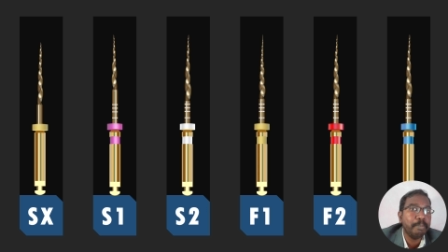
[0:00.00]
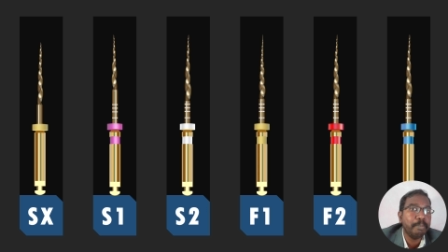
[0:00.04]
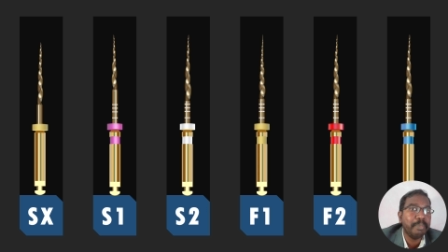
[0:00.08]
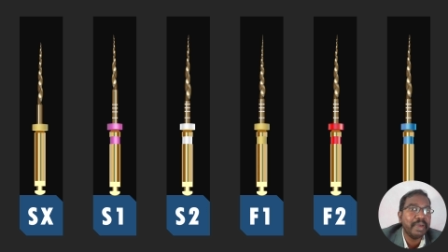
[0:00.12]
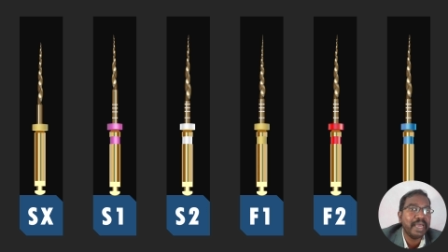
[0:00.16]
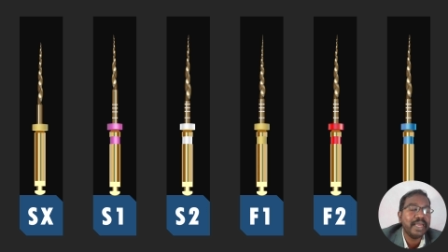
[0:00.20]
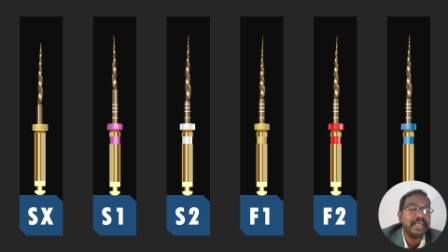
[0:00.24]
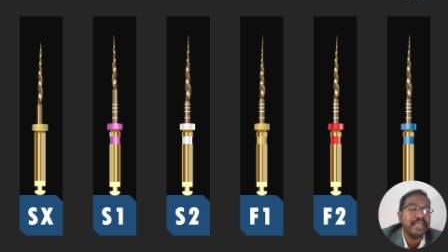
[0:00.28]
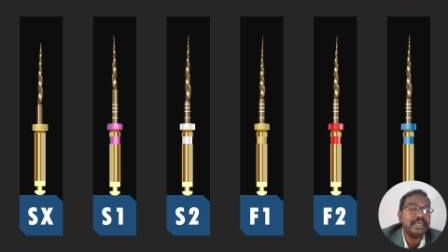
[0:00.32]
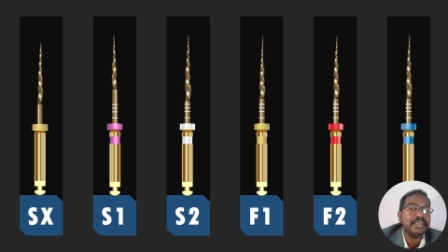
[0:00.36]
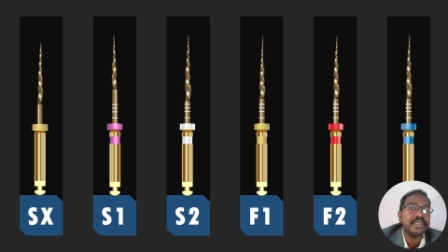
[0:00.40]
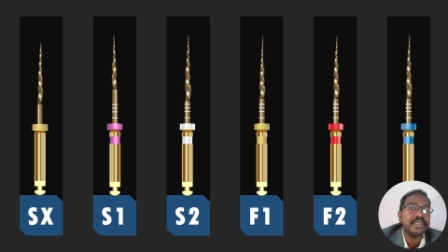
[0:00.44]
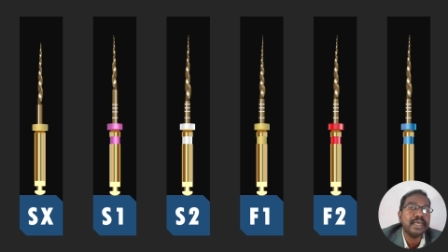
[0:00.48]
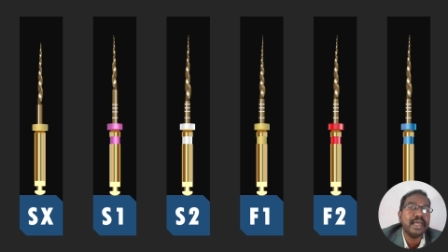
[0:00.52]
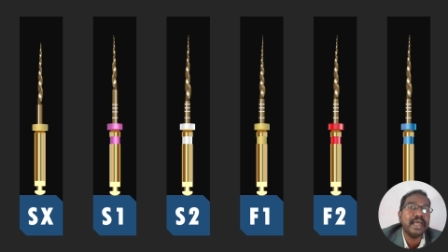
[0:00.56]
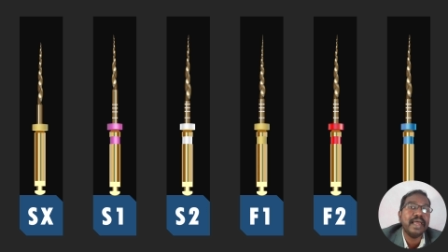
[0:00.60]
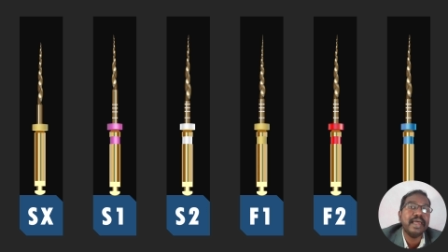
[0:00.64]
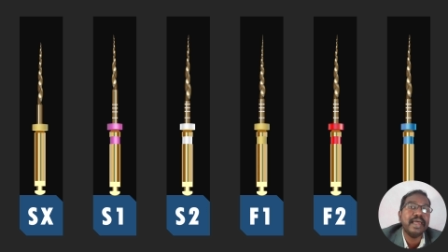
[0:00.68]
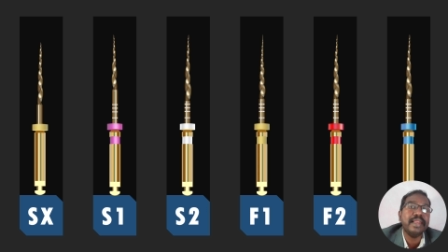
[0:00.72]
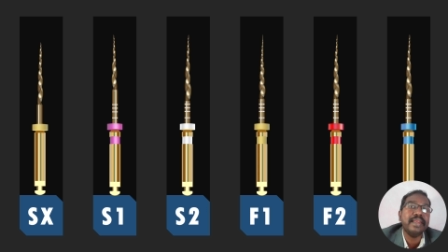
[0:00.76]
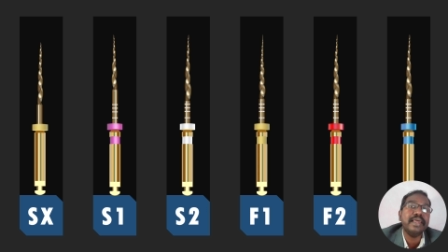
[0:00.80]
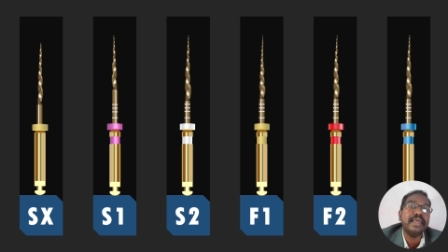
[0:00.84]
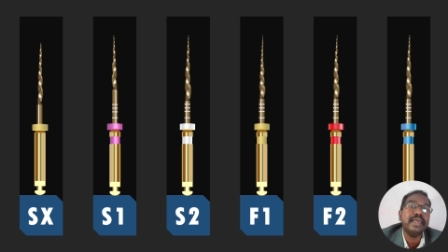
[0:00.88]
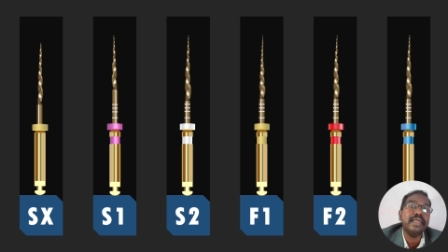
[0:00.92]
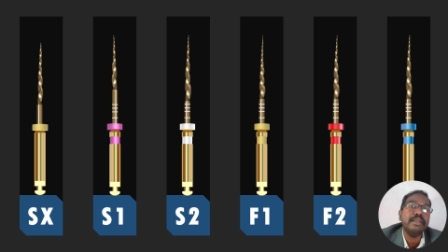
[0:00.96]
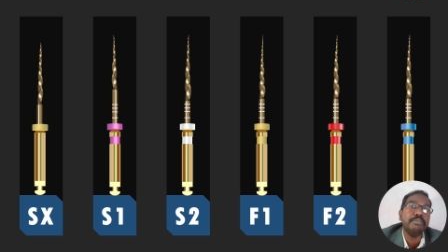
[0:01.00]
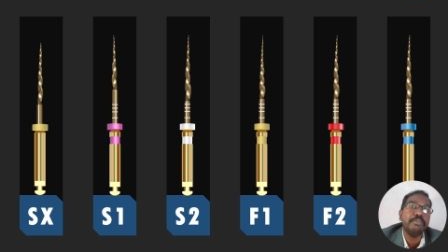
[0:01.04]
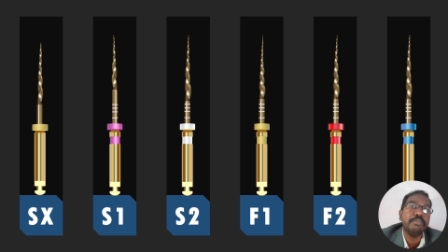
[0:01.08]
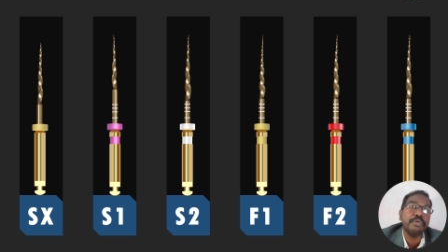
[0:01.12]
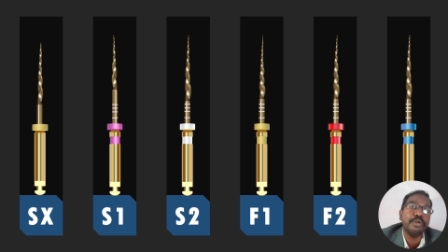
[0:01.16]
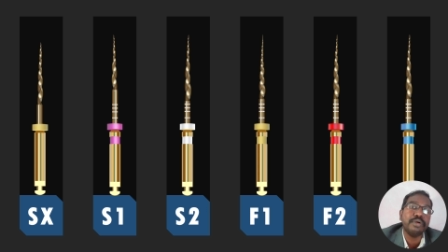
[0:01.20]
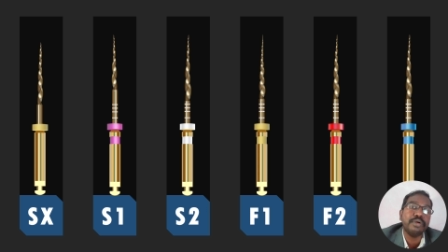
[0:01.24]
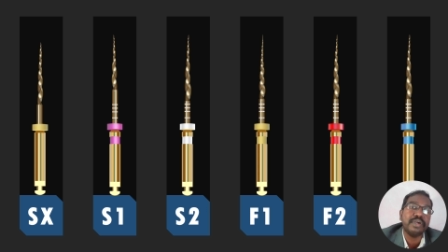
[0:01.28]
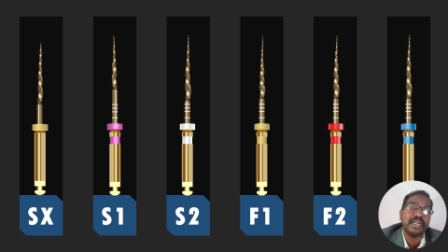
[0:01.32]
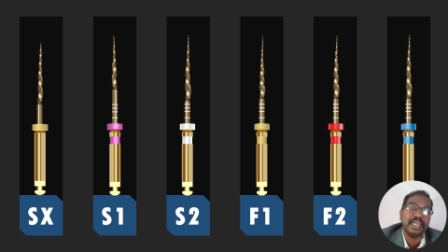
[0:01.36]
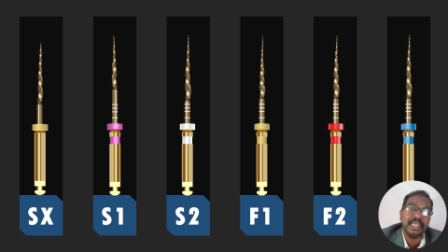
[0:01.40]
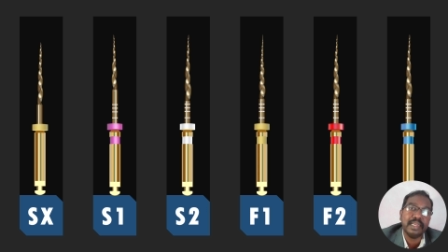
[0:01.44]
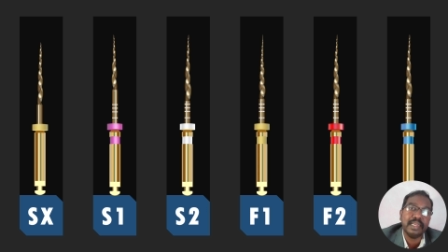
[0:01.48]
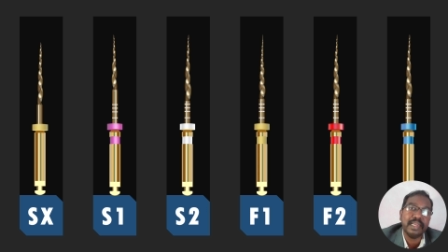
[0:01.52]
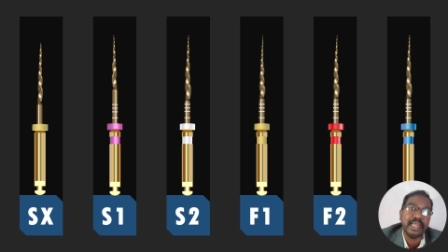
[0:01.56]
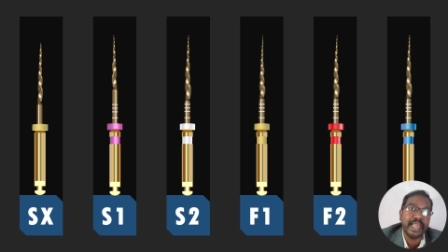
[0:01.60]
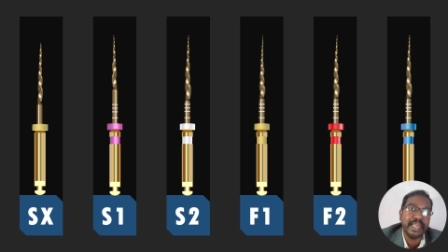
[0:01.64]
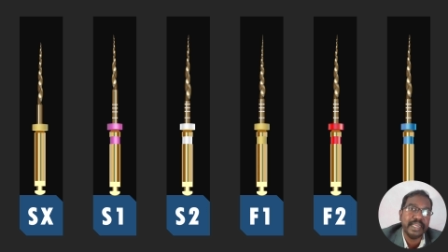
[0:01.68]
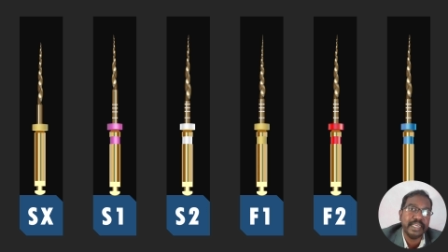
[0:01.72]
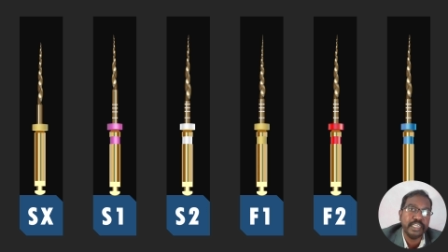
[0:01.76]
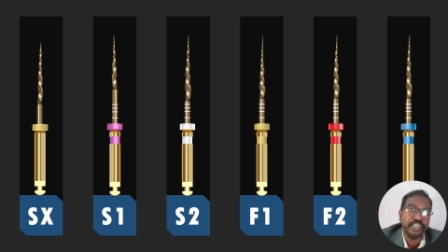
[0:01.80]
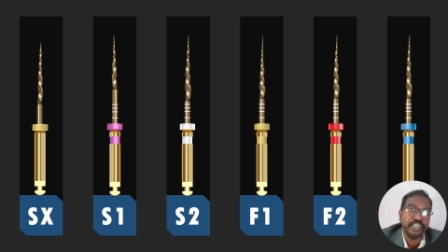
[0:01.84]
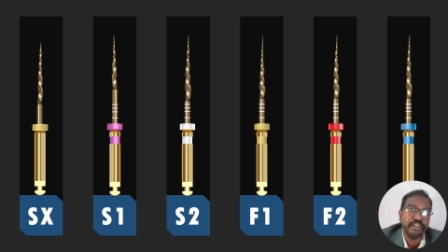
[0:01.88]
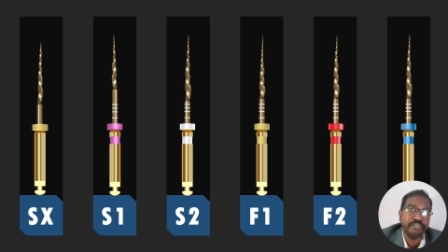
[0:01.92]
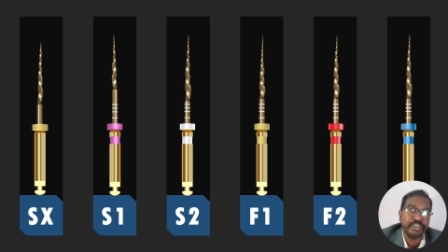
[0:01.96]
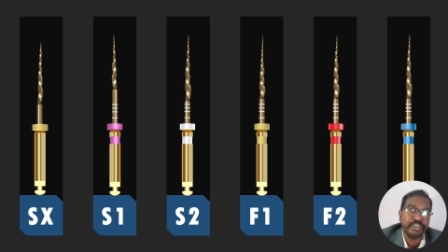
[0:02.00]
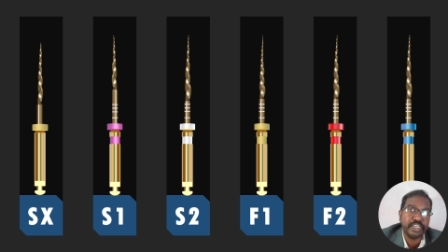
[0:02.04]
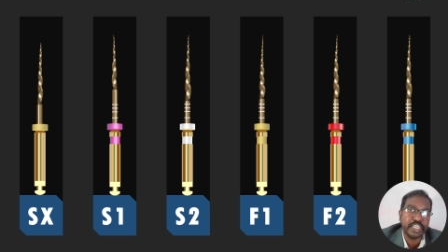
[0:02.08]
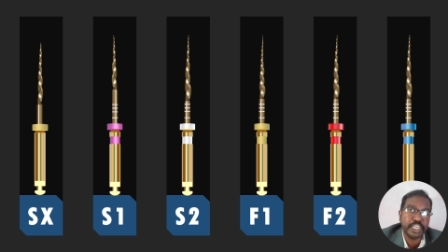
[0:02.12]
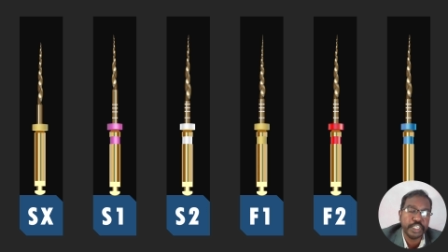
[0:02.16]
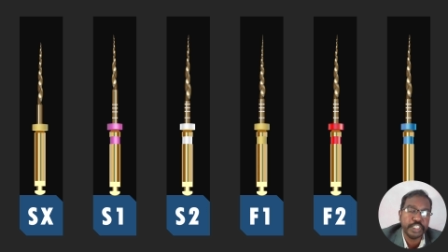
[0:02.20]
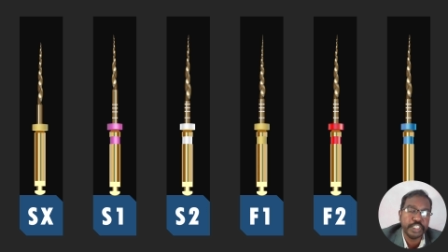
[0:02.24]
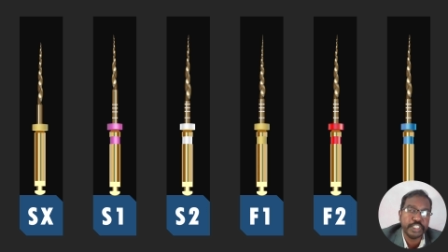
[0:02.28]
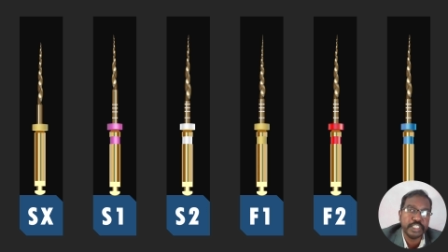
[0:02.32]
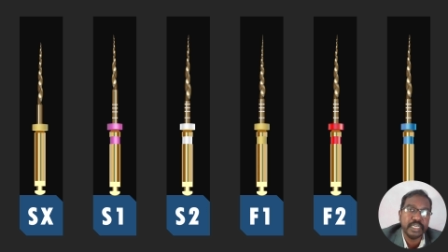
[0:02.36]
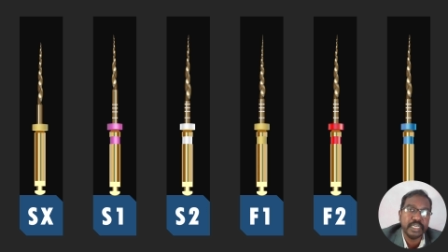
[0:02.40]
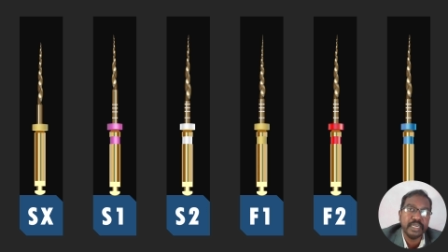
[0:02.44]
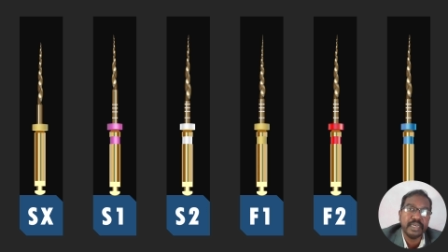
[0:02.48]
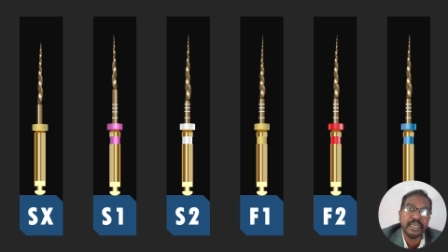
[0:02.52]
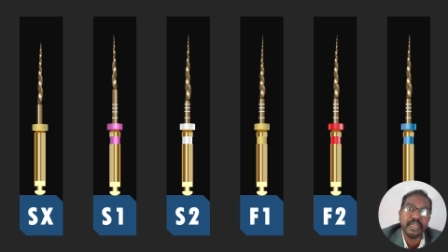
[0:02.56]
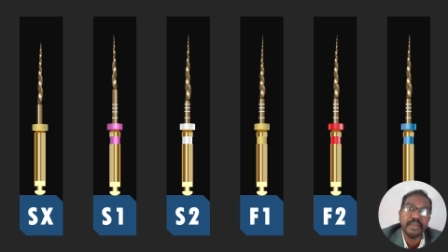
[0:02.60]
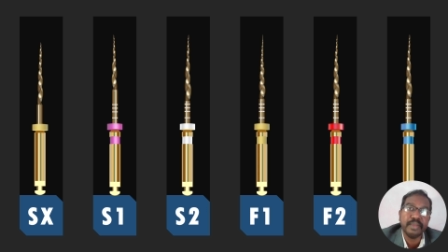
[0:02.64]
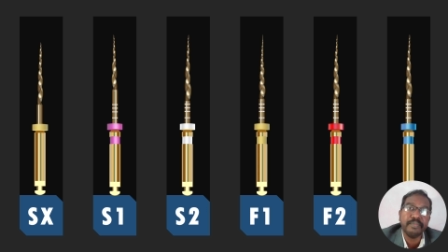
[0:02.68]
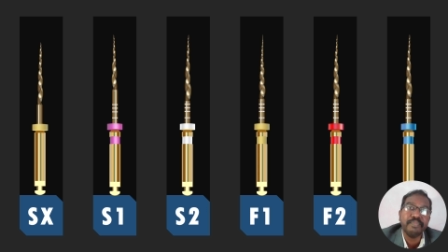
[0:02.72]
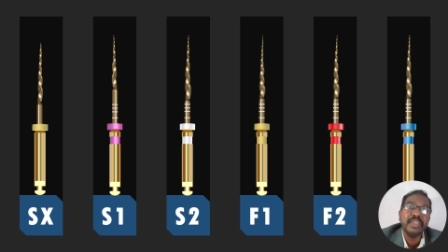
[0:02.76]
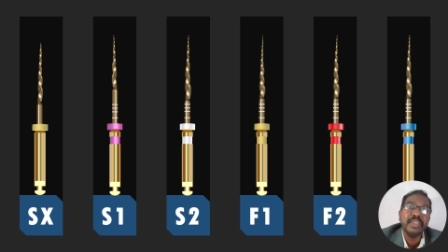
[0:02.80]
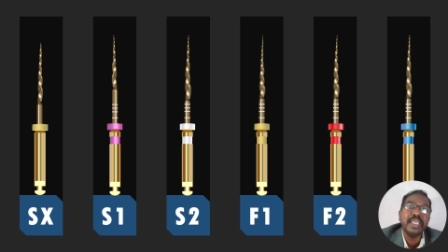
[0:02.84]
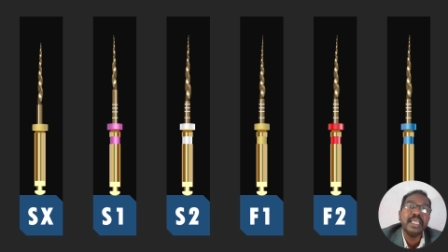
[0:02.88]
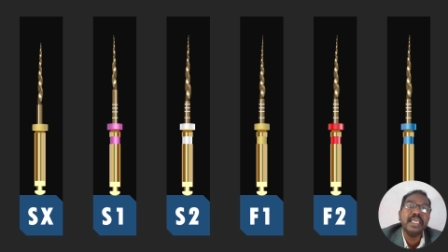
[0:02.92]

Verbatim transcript: band and a blue color identification ring.